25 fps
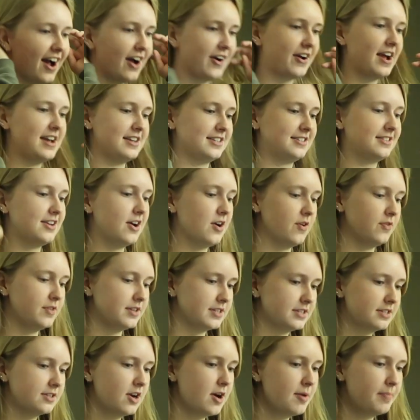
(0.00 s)
Okay, so
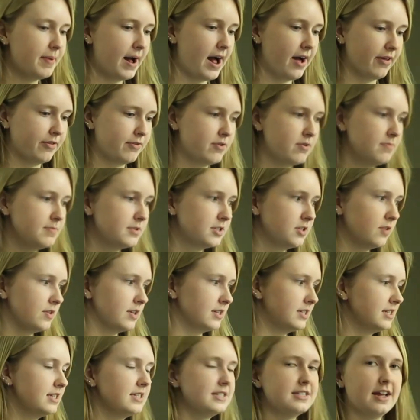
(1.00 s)
this is our bathroom. So
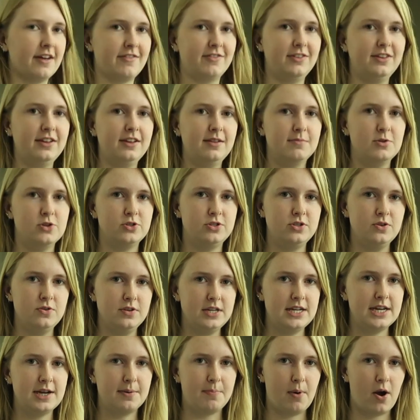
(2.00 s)
this is definitely the most
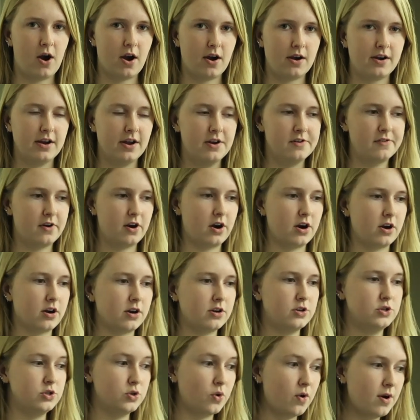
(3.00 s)
unique part of our
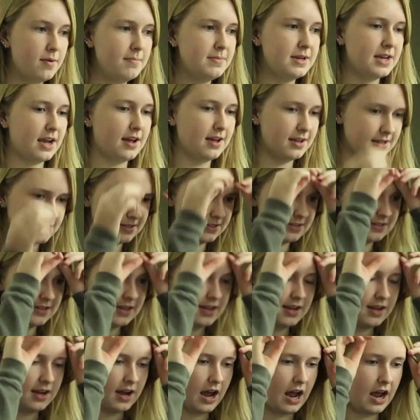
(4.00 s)
dorm because
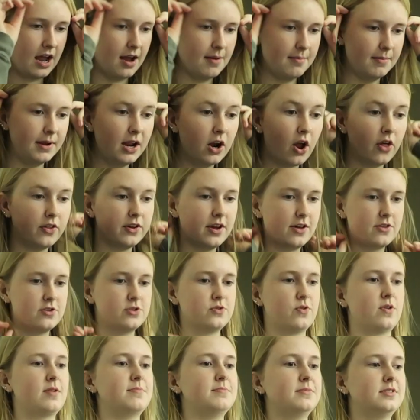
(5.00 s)
in all the other
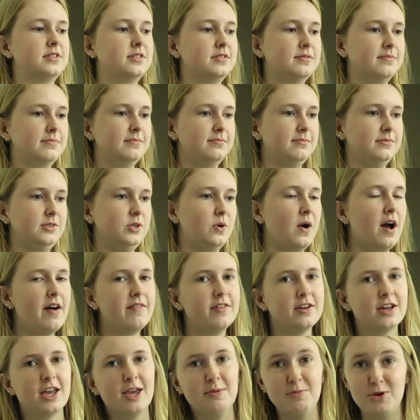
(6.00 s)
dorms, we
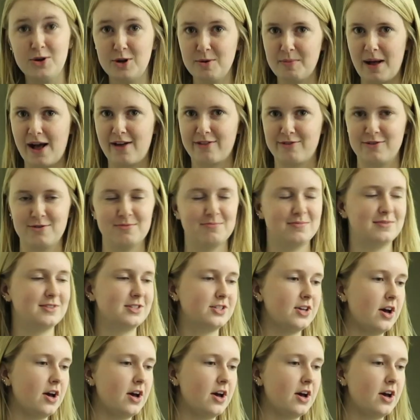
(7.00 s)
have a communal bathroom.